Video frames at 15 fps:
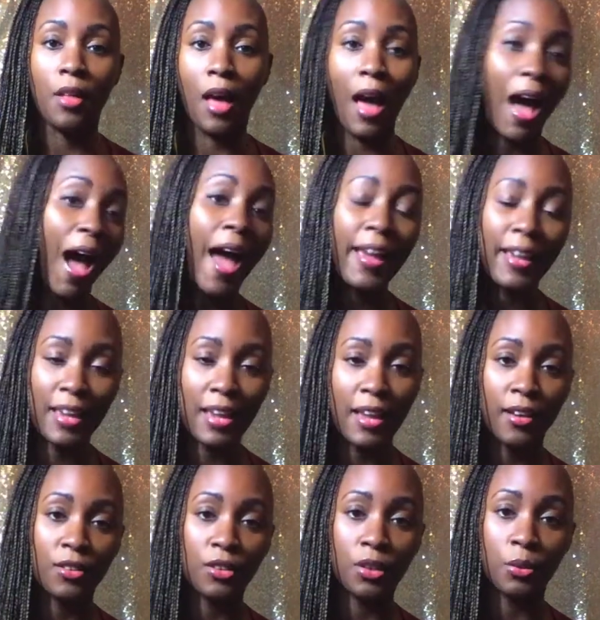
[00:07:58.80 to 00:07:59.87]
I
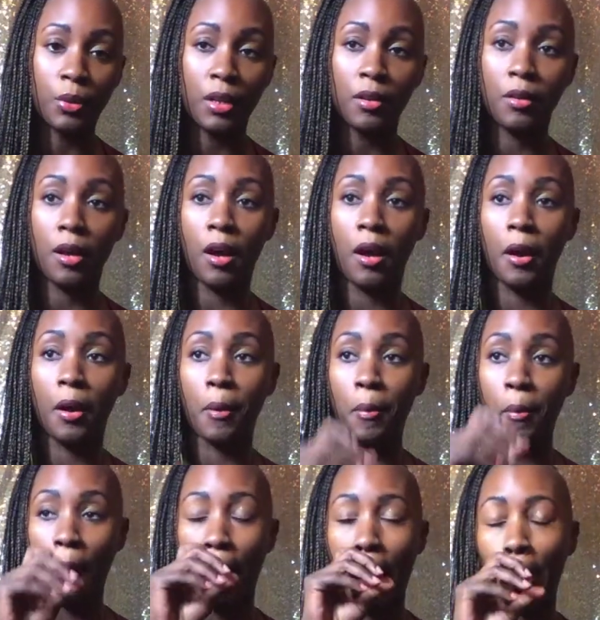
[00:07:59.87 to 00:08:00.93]
can't do it.
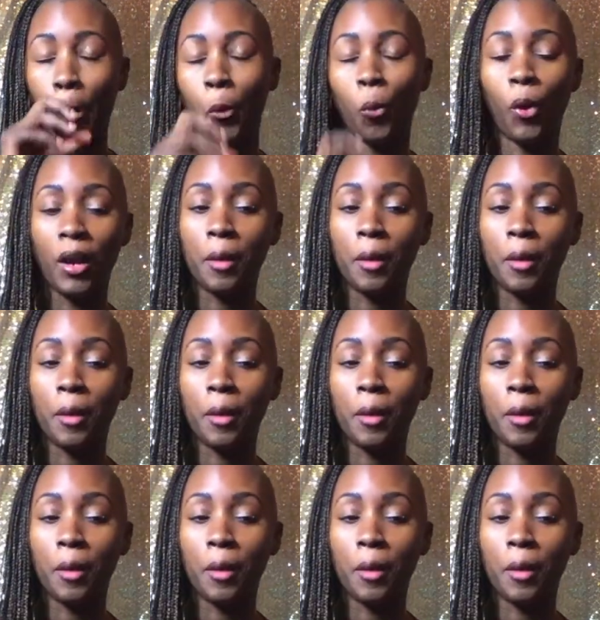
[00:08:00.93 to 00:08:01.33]
I don't want to